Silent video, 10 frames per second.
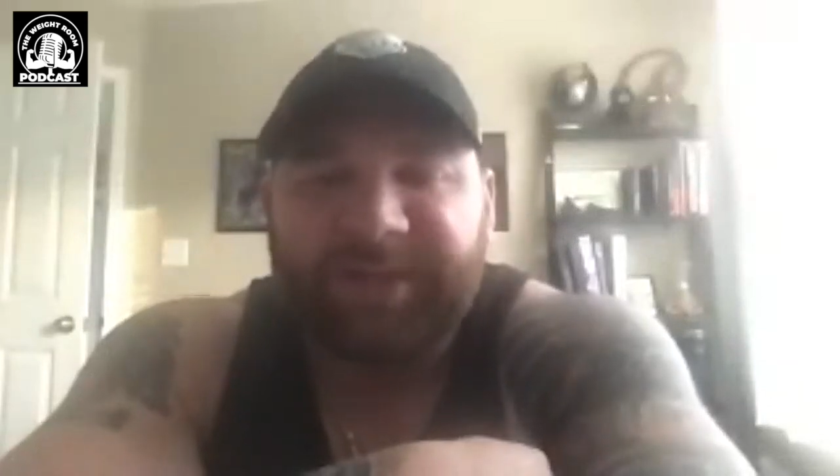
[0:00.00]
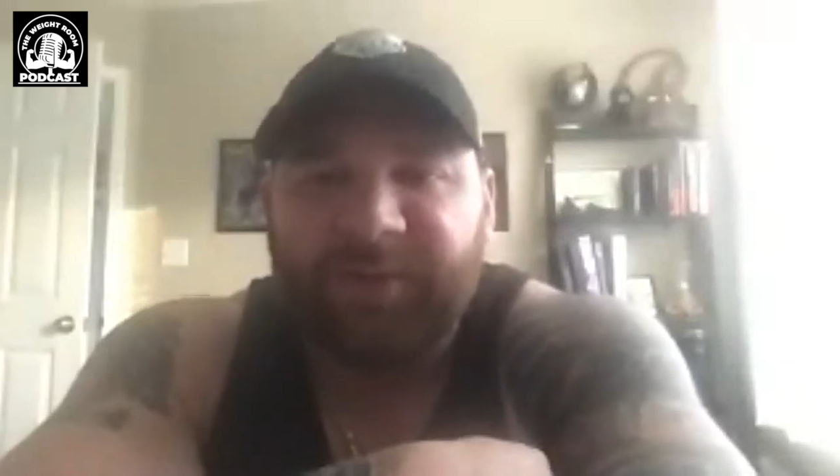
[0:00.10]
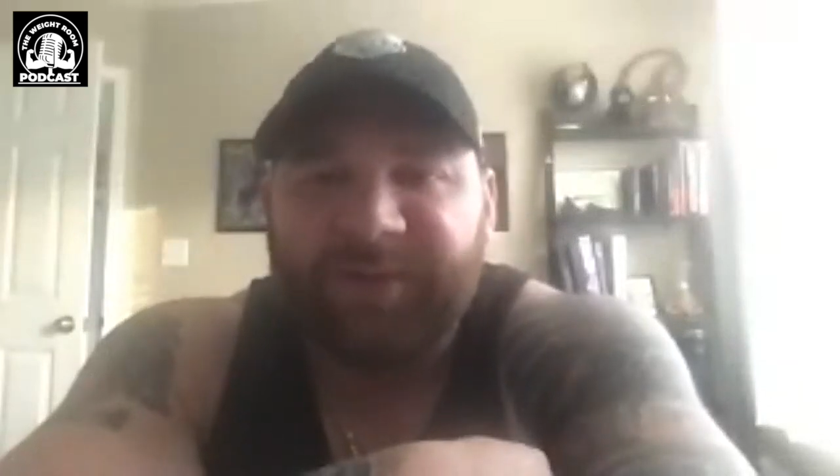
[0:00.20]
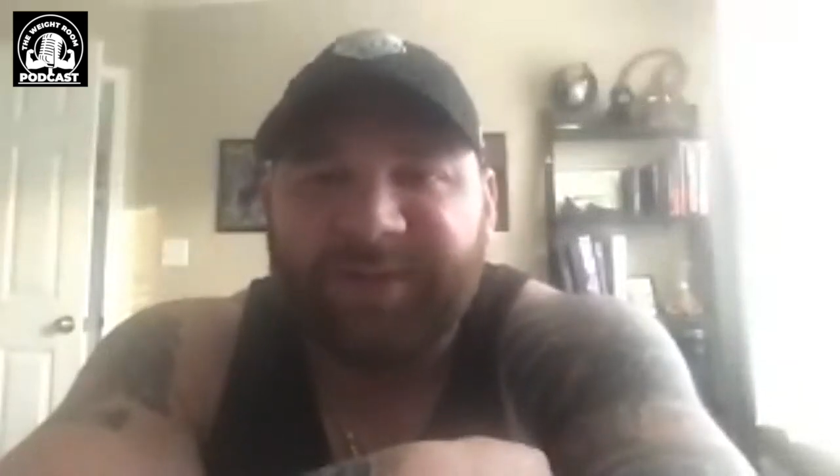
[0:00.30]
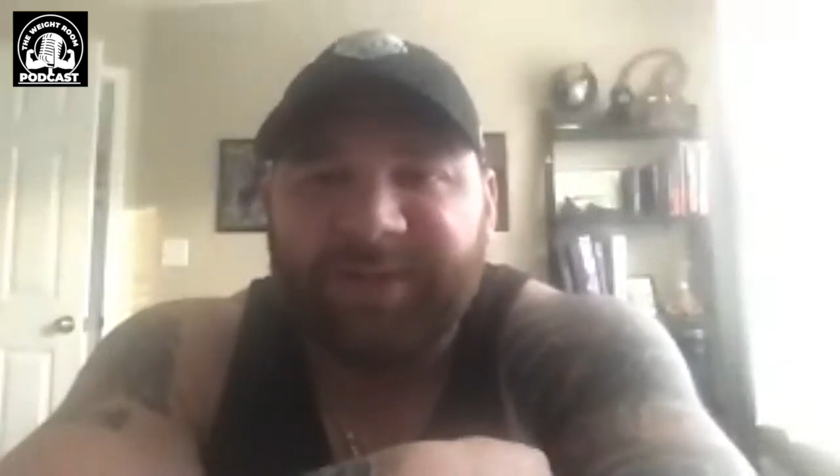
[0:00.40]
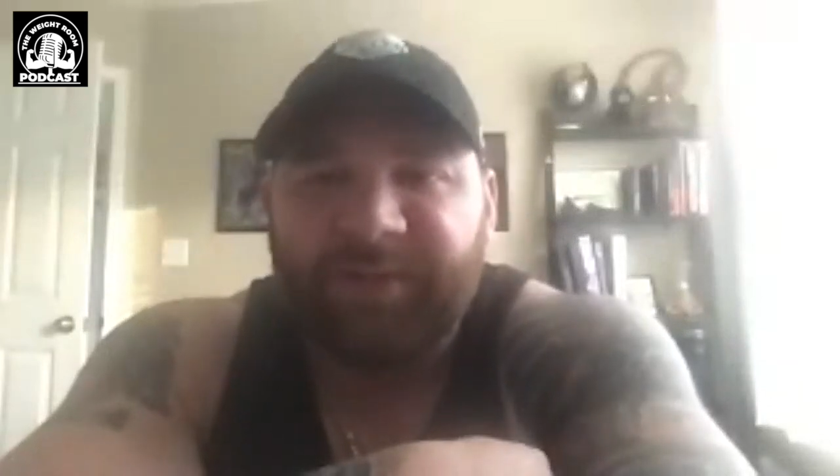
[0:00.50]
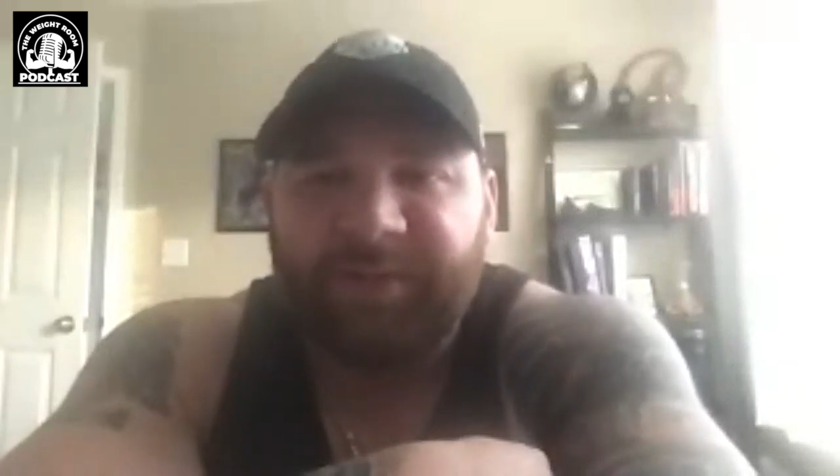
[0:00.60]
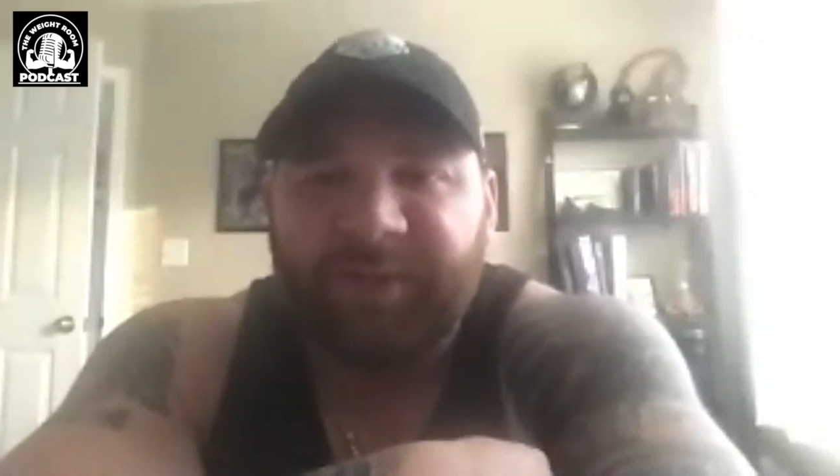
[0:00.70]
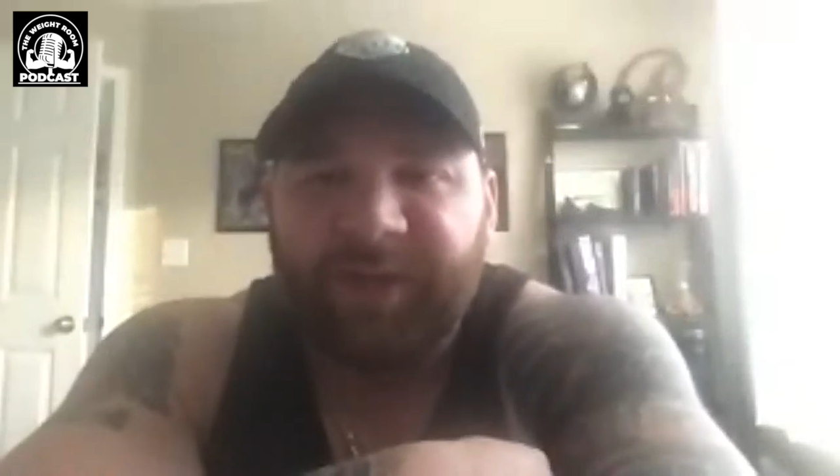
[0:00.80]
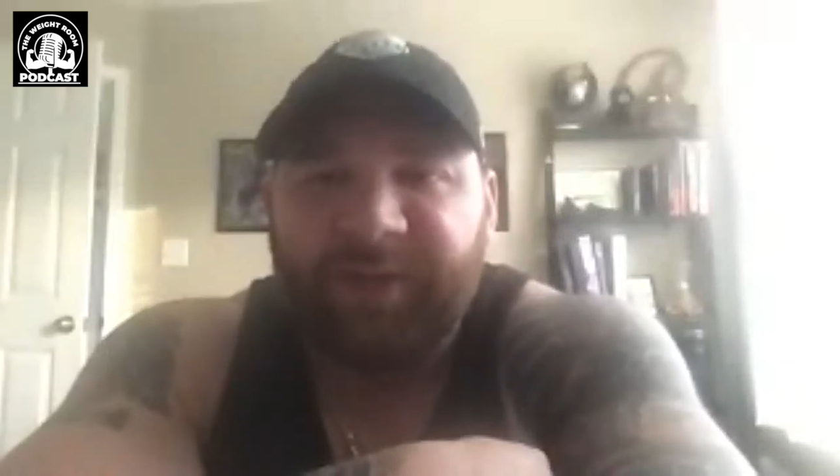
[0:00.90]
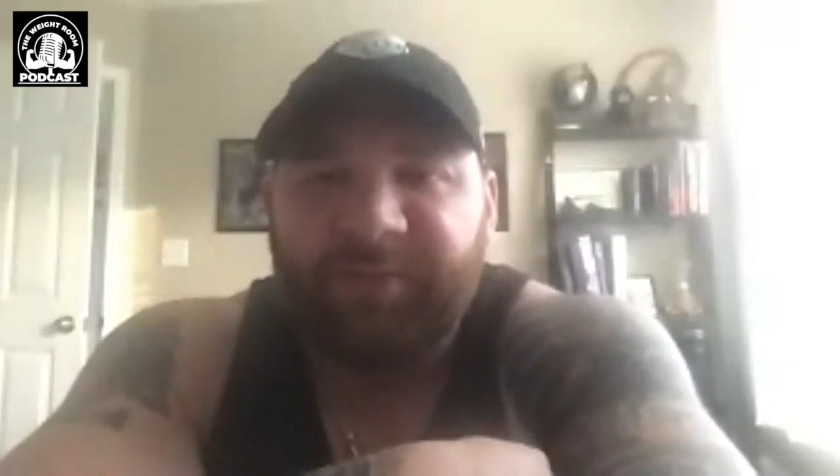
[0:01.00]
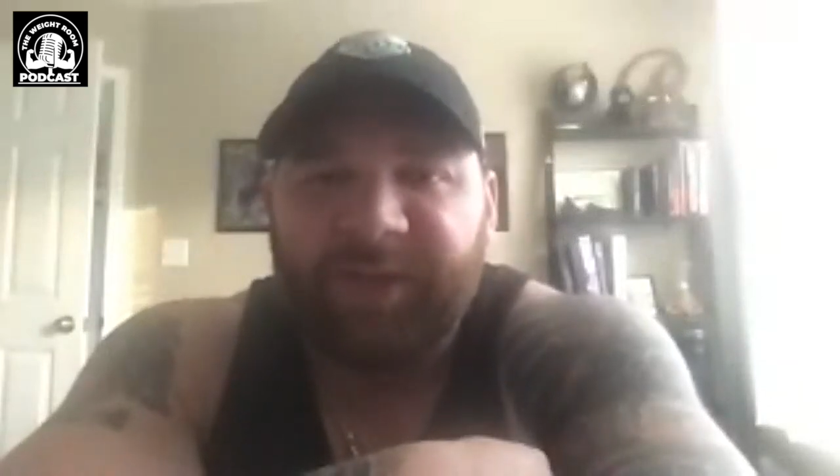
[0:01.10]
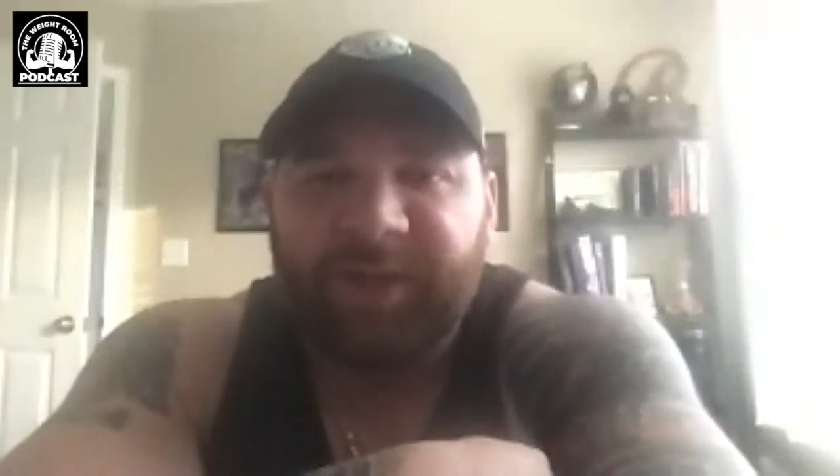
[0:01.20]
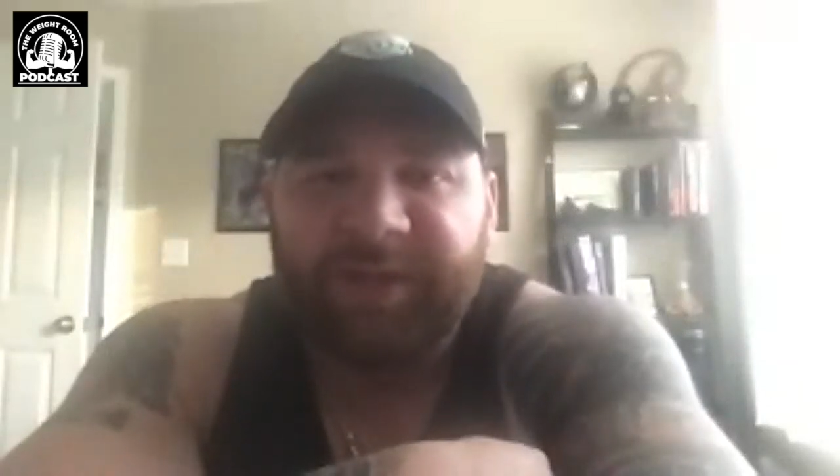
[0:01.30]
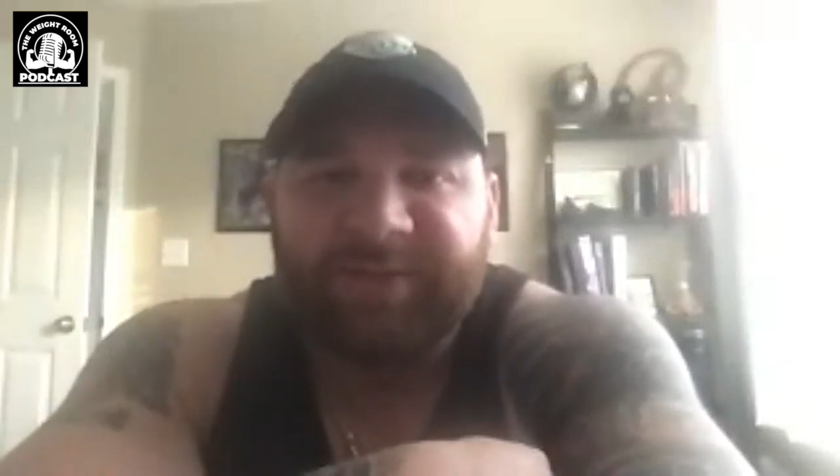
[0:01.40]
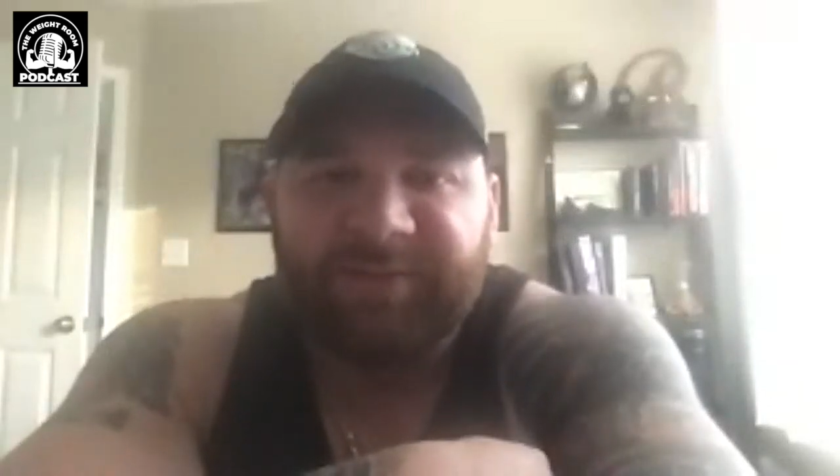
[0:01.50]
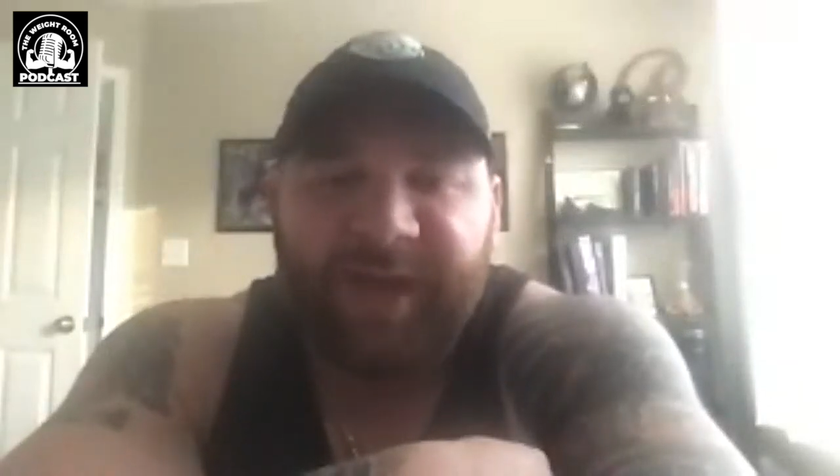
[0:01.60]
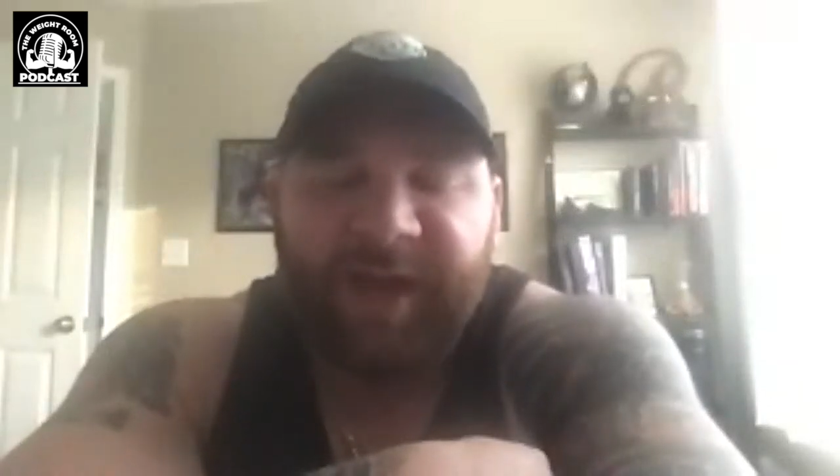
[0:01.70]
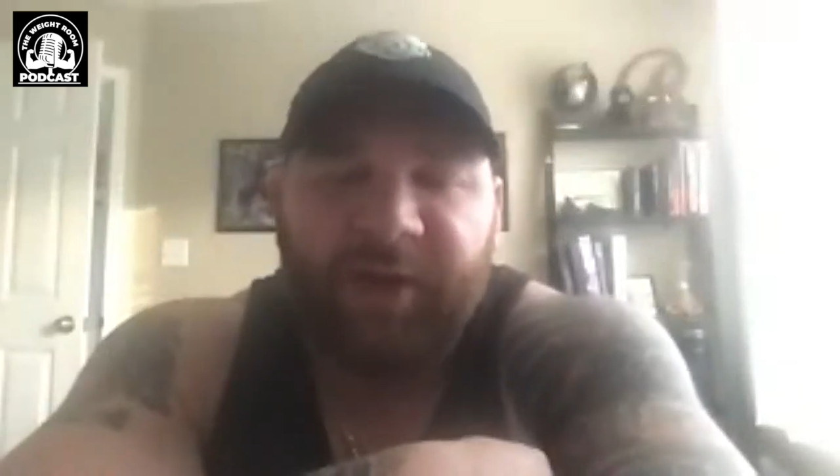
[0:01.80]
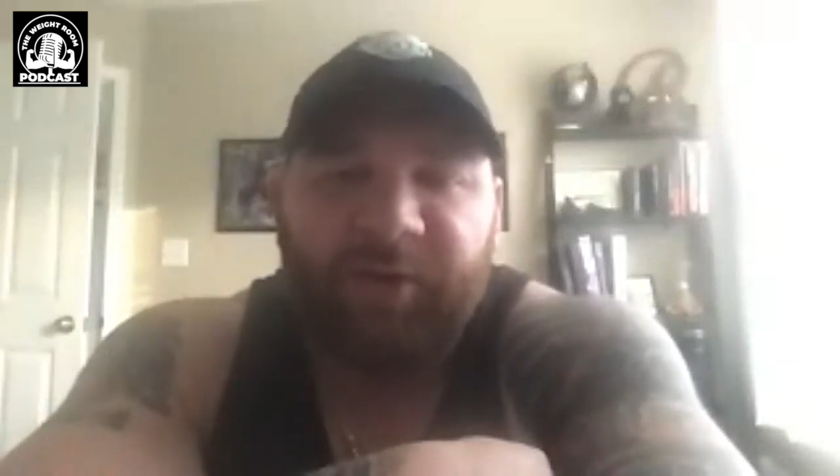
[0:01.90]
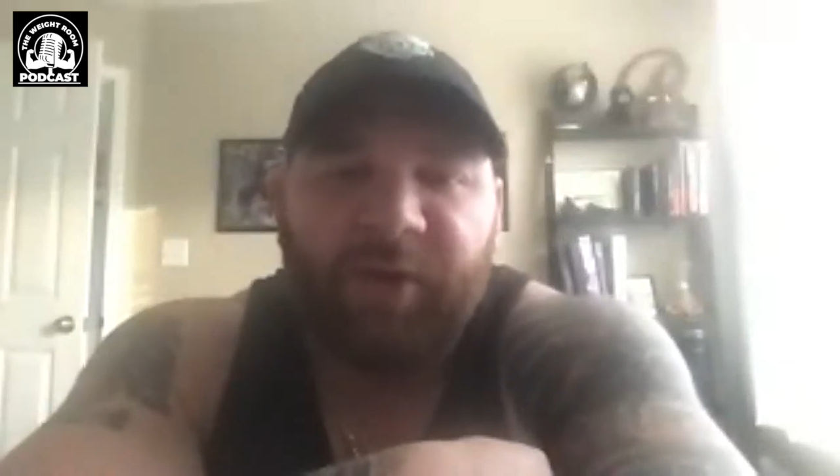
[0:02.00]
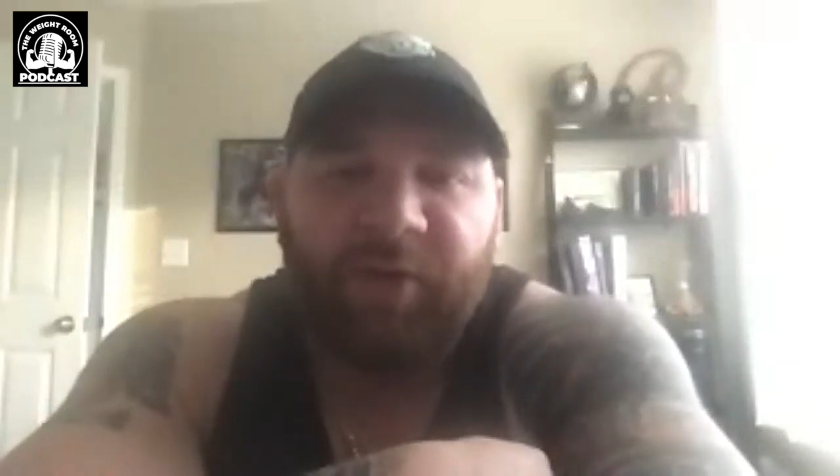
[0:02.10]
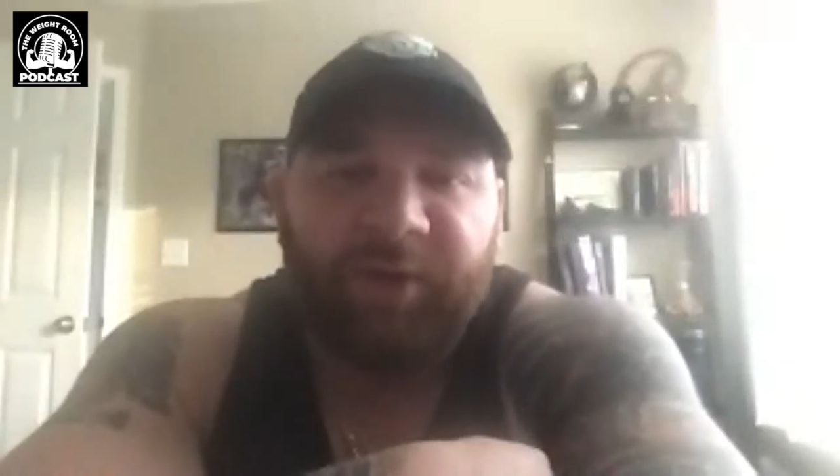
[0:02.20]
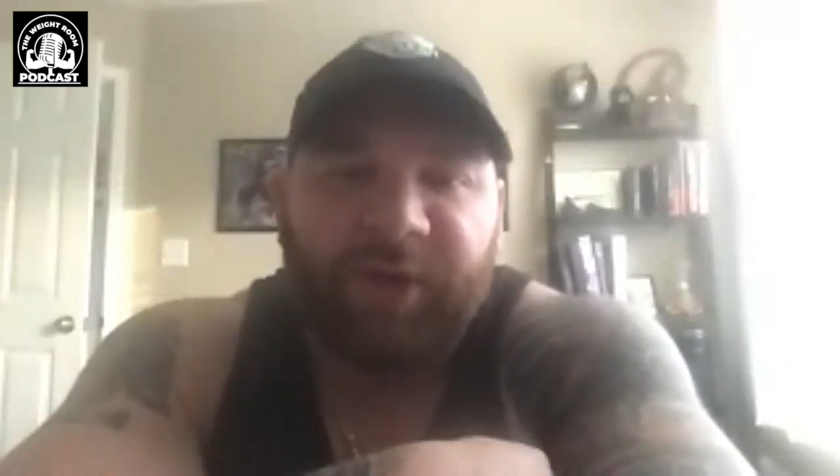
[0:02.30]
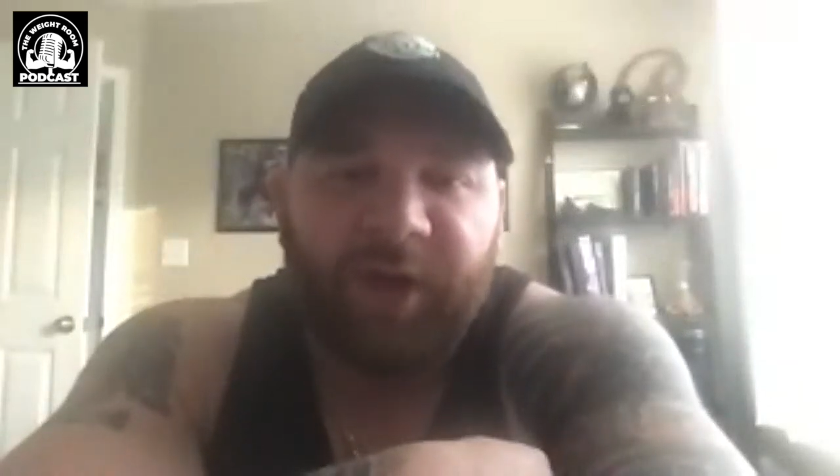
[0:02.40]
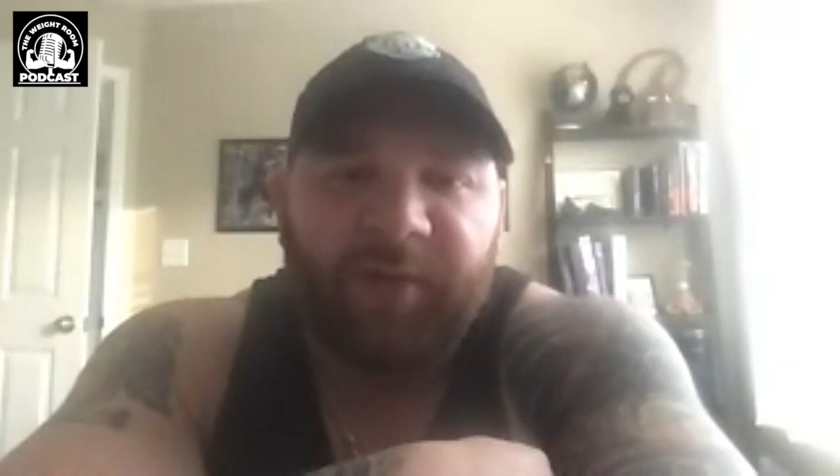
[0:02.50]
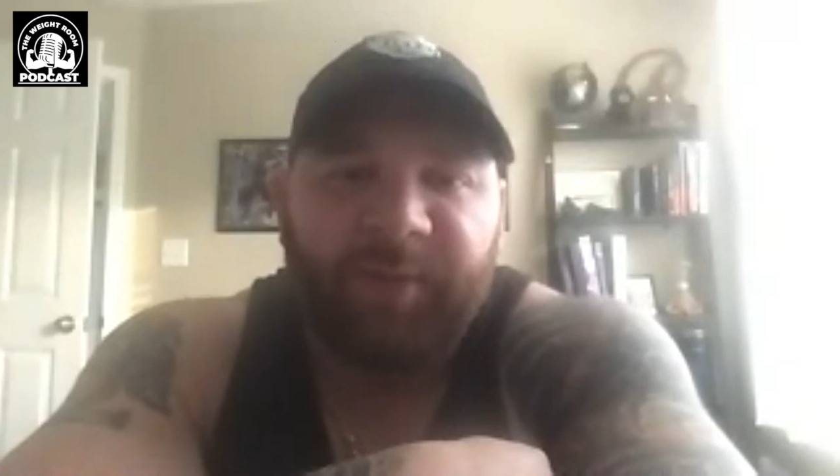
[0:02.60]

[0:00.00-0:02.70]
stick with something because of that or overcome